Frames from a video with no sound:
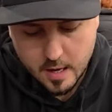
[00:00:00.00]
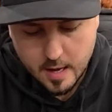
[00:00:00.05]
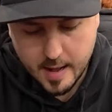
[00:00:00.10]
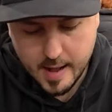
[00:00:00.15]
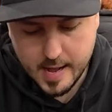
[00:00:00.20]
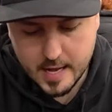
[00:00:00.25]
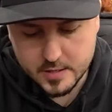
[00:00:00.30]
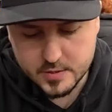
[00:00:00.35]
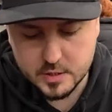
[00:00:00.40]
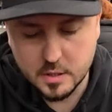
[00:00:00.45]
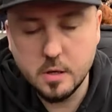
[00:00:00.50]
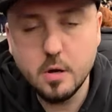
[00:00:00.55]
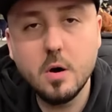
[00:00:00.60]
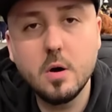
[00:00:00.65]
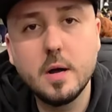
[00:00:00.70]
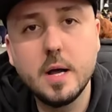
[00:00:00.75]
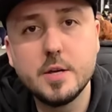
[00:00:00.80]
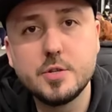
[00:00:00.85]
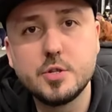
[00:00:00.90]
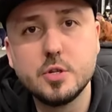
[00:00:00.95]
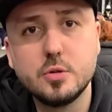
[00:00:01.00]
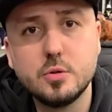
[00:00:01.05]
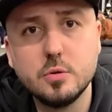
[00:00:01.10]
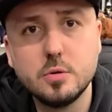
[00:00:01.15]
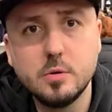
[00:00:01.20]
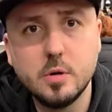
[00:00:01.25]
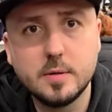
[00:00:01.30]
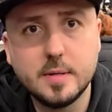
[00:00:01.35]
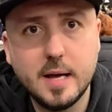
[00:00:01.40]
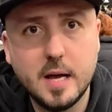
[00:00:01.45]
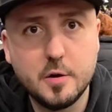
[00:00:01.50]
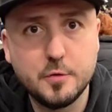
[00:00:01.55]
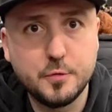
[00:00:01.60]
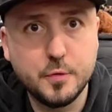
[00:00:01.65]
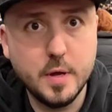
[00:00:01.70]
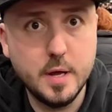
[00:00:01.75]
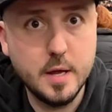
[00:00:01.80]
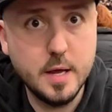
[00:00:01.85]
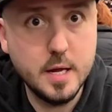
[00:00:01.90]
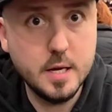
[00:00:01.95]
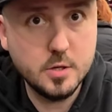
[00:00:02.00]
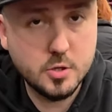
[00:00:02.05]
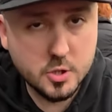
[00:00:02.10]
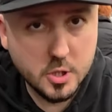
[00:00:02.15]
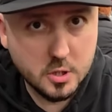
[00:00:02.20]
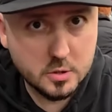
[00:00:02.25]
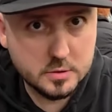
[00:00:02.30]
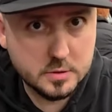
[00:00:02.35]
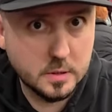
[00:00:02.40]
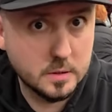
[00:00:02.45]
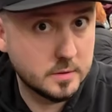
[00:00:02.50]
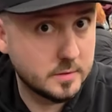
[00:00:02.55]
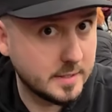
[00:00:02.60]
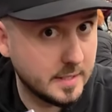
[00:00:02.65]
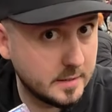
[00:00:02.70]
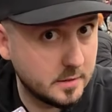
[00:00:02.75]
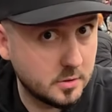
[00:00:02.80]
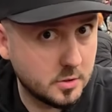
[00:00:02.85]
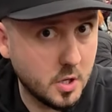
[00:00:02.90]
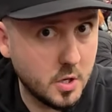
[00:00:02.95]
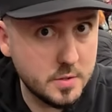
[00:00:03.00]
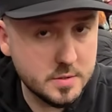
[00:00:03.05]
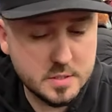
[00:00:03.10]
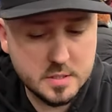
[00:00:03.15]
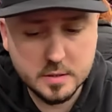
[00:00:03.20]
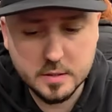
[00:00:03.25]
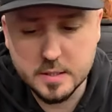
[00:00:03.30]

as long as you do not have in total 10 Dawns,